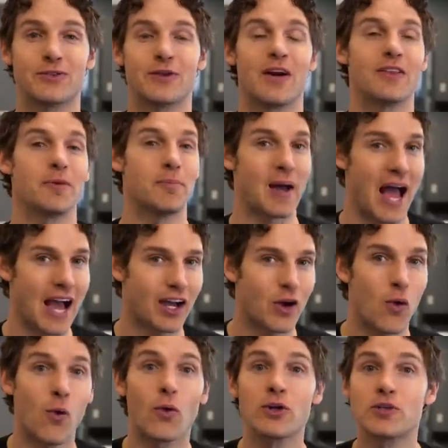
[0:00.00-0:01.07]
throughout the back
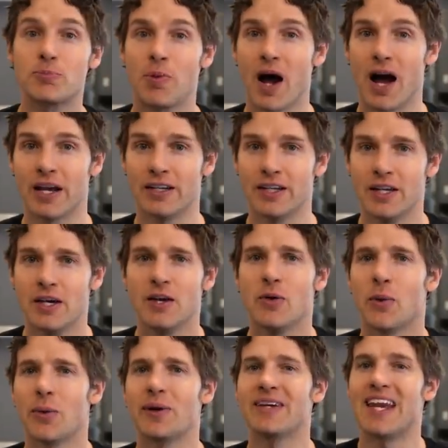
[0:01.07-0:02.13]
or spine
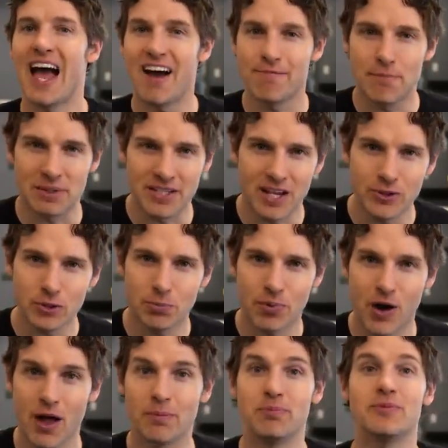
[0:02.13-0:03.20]
where we could have potential
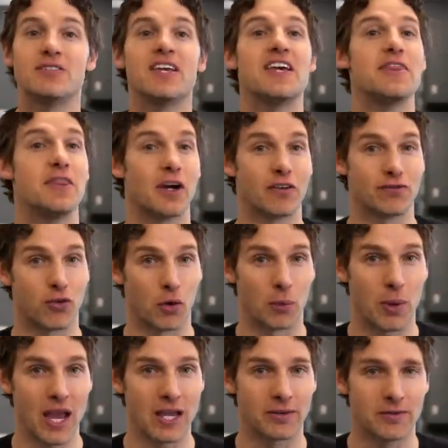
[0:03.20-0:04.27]
problems and therefore
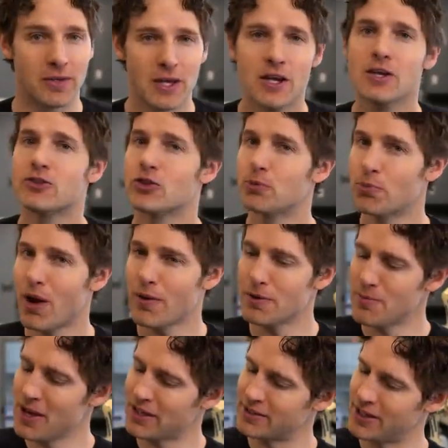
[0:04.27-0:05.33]
pain. So it probably
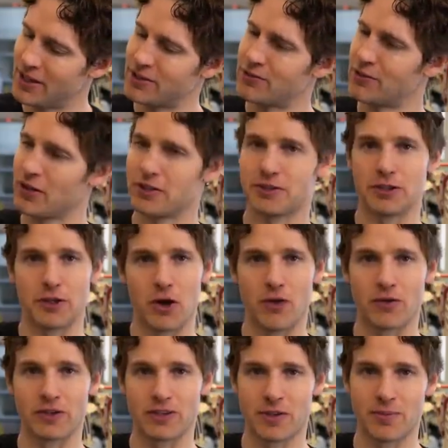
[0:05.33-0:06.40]
makes sense for us to go
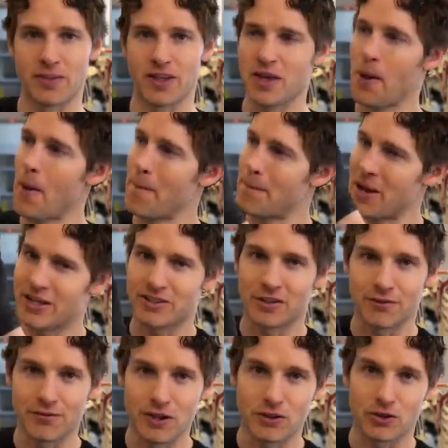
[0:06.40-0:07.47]
over some of the basic
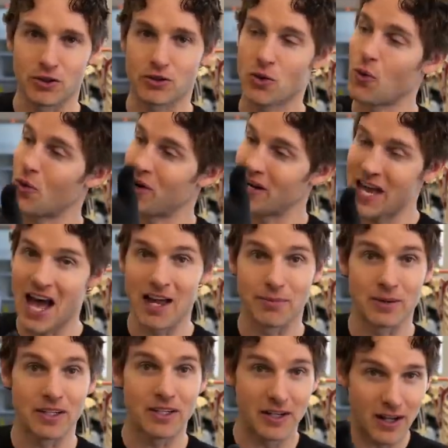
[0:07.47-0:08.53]
features or
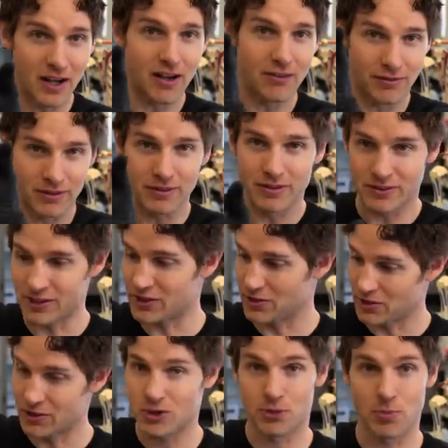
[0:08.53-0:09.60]
anatomy of this
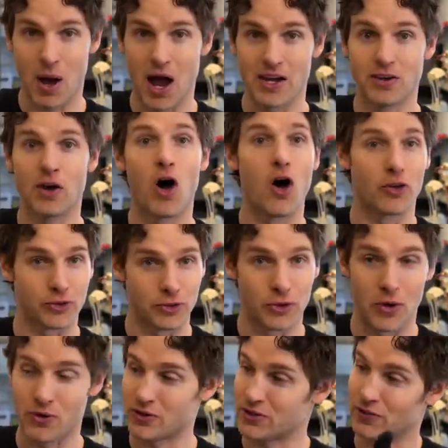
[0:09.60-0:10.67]
spine, also
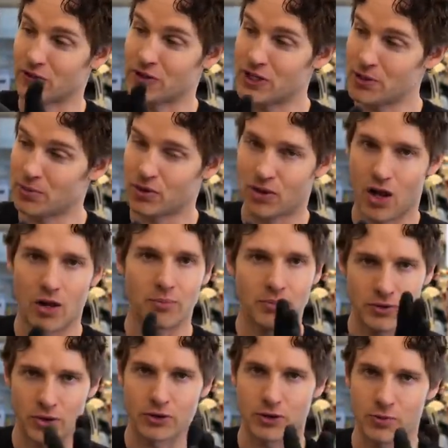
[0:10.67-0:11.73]
known as the vertebral column.
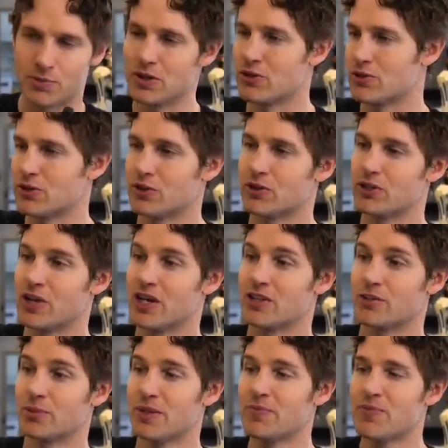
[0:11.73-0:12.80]
Those can be used
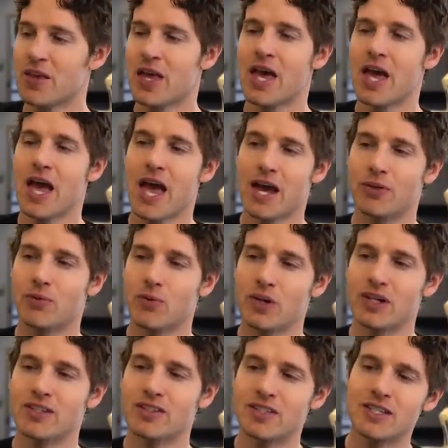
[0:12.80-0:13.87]
interchangeably. And we
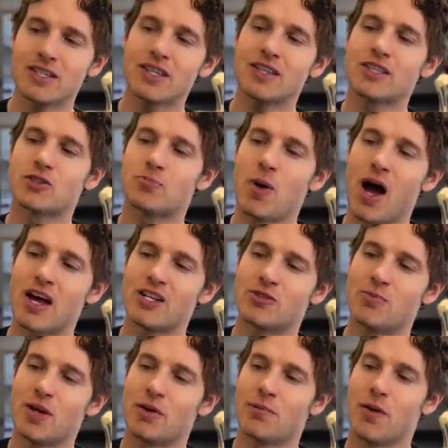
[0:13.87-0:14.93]
can see that the spine is
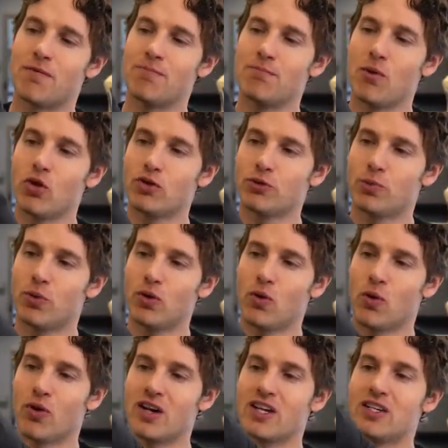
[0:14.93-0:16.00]
made up of multiple
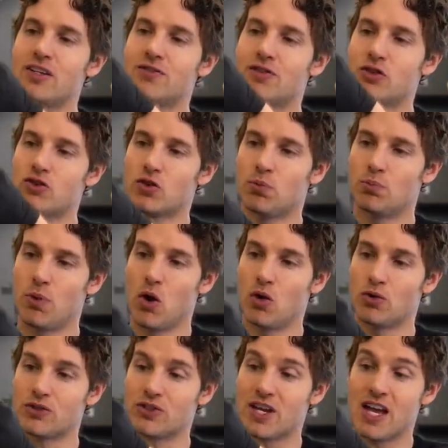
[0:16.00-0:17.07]
or individual
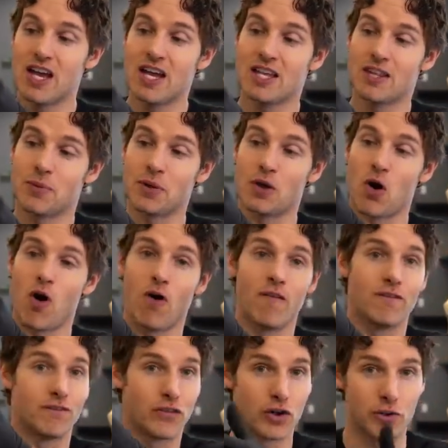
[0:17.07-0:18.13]
bones that we
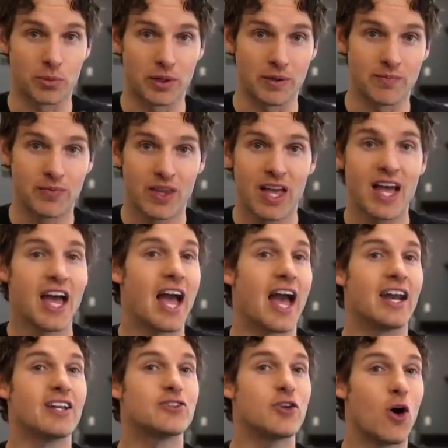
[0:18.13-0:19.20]
call vertebrae.
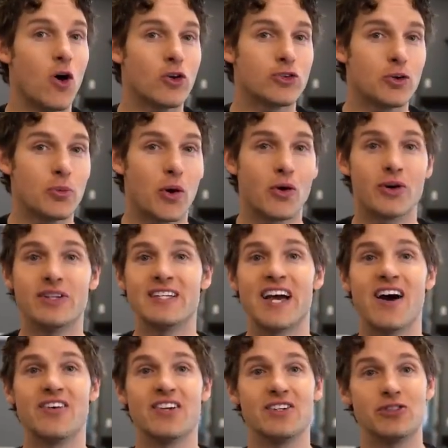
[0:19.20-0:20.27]
And it's also broken
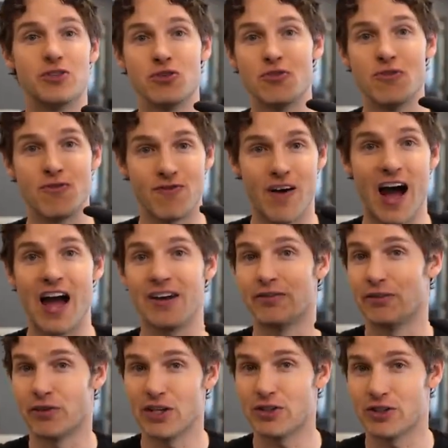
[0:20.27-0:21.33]
down into
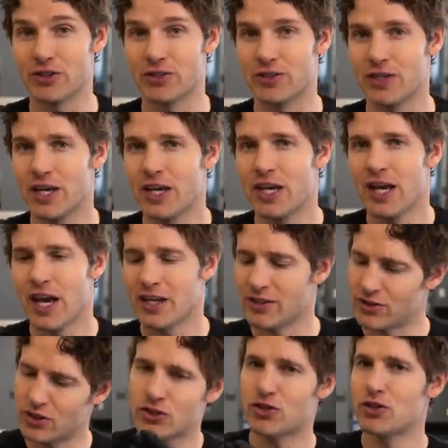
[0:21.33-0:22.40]
5 regions.
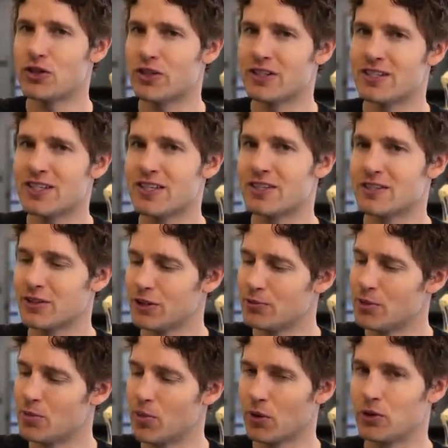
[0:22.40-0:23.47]
And just so you can see this a little
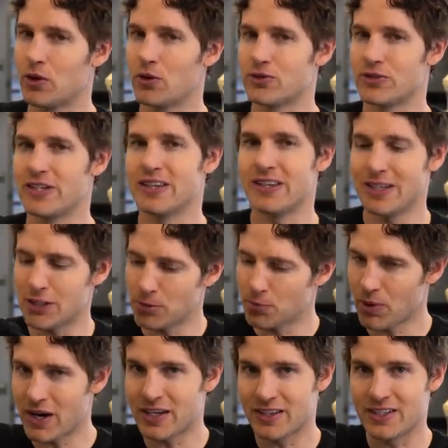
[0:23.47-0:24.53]
bit more closely, let's
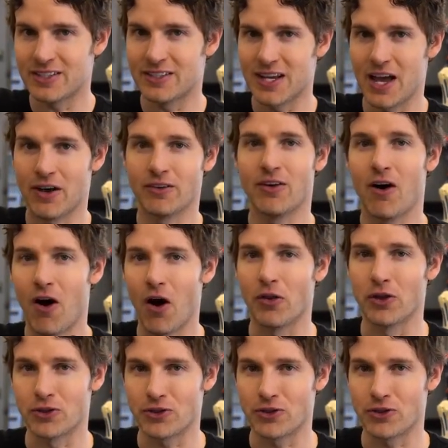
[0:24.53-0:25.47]
break this down on the